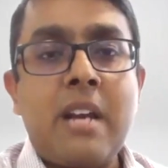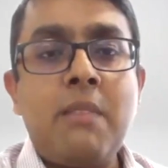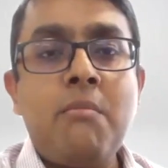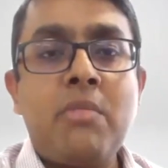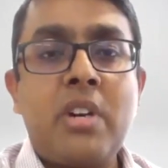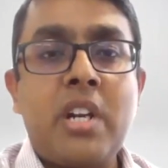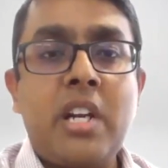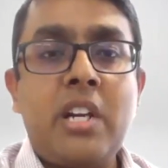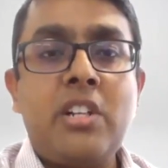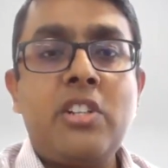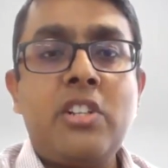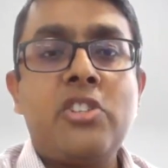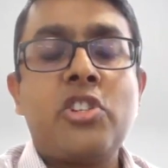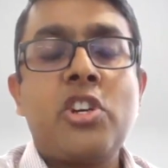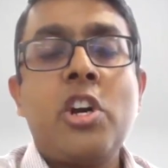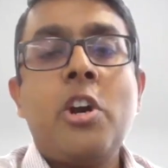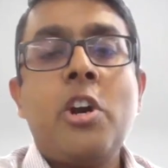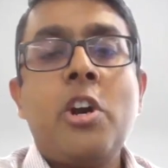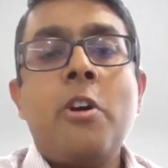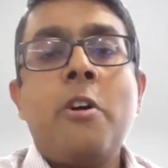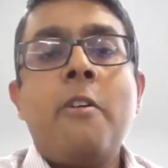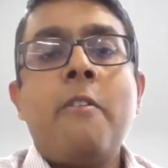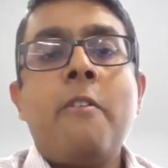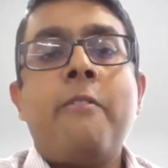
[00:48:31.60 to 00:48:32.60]
range
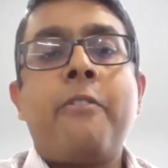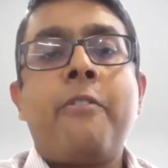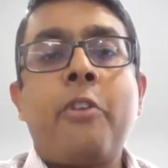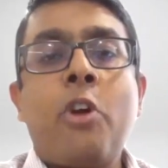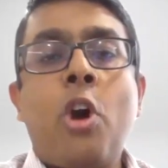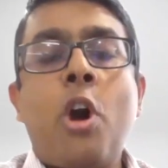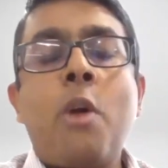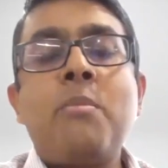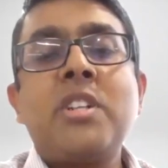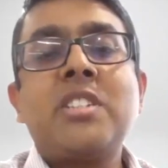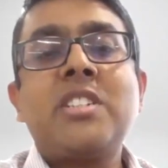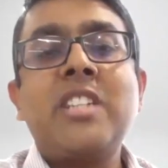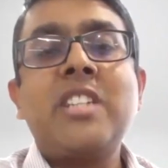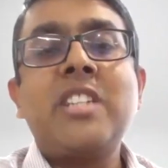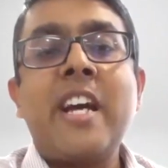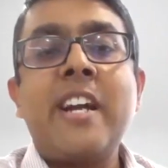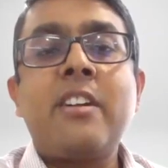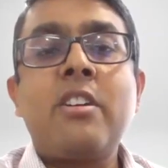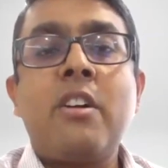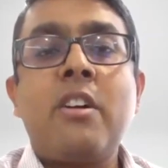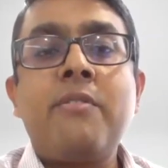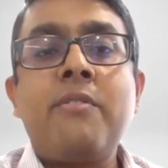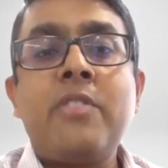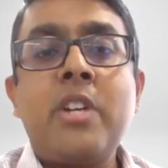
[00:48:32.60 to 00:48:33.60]
from a
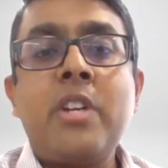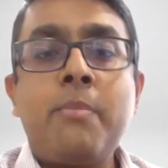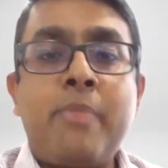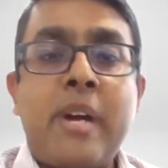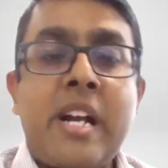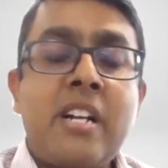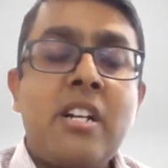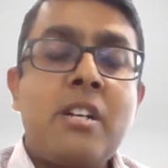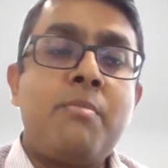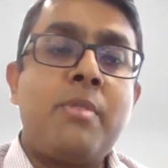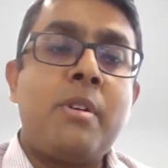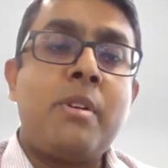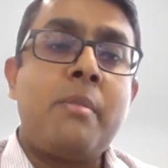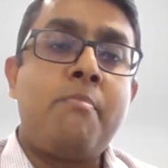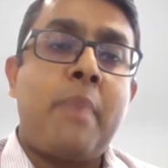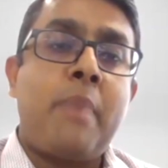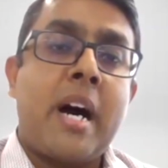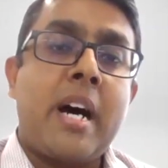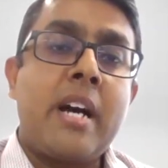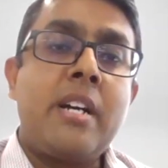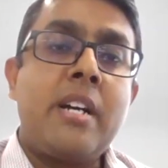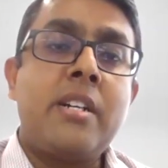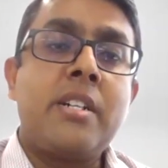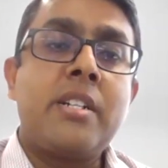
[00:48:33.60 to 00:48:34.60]
set of dependable
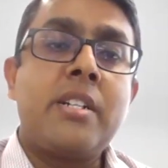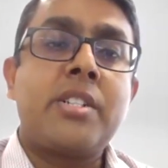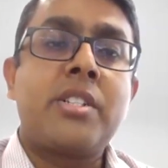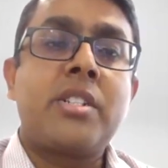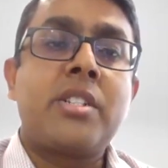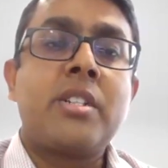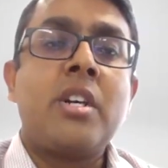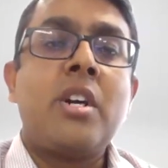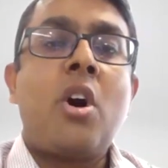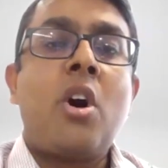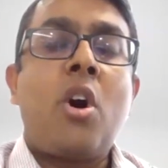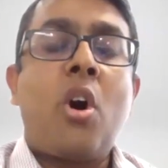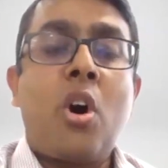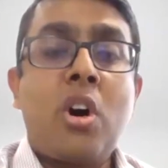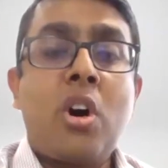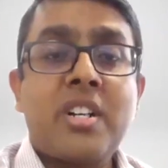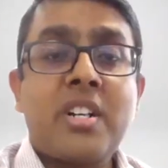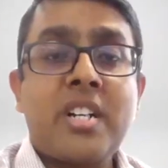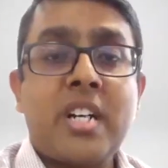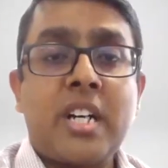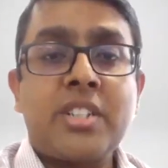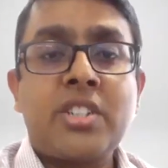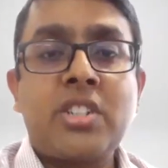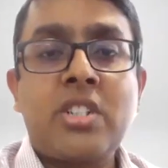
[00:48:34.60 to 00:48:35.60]
buyers
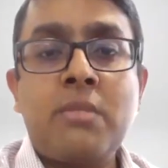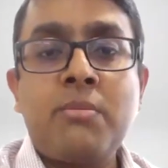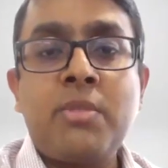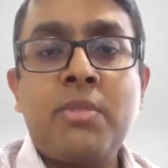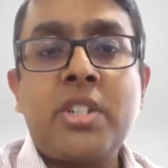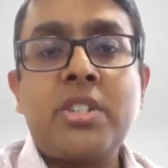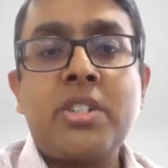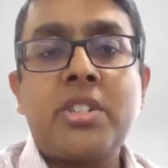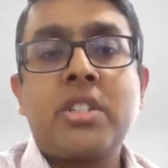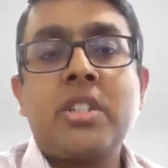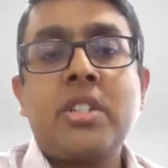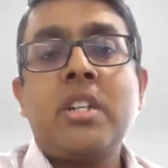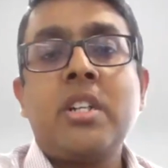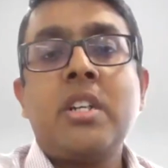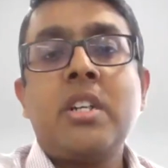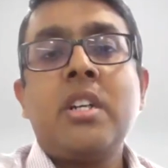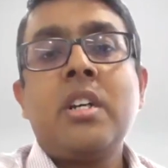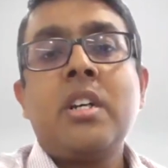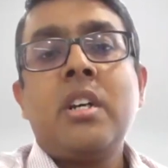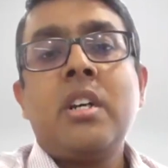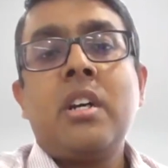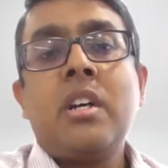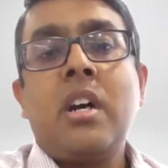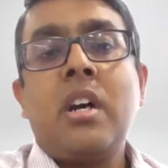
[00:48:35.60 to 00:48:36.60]
or customers,
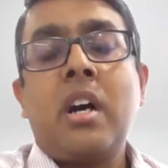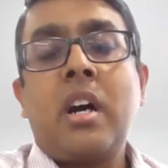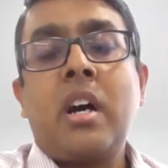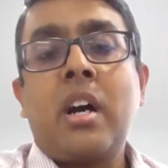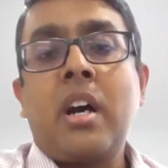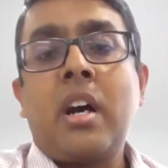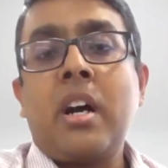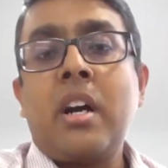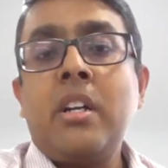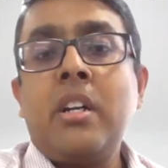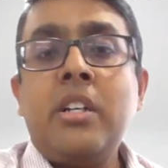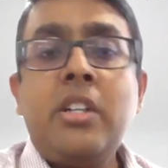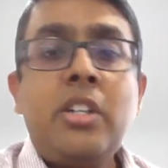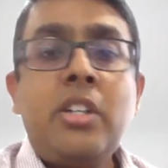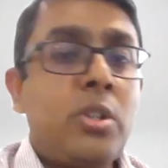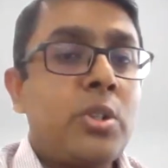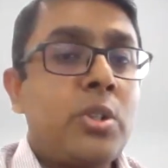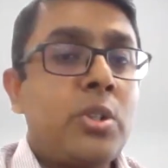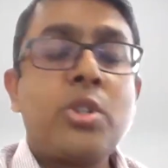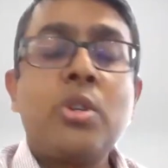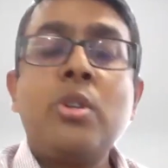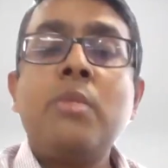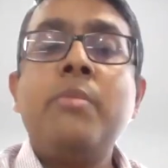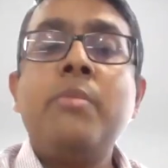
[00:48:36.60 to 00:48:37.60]

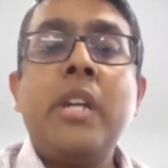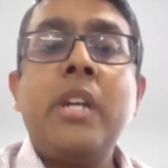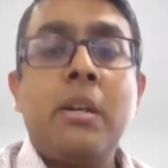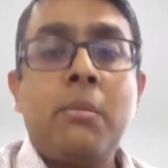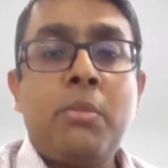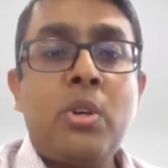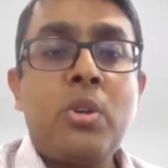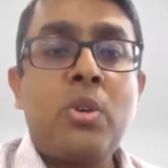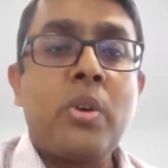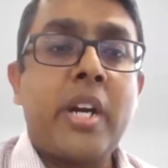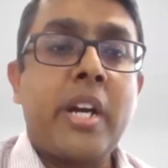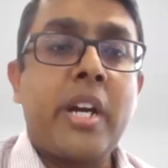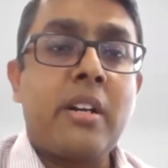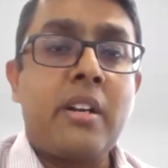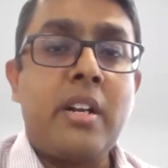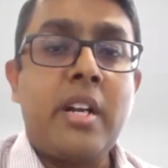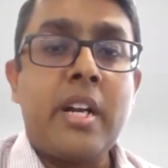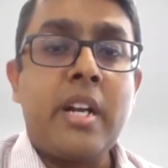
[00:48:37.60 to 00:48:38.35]
you should be able to get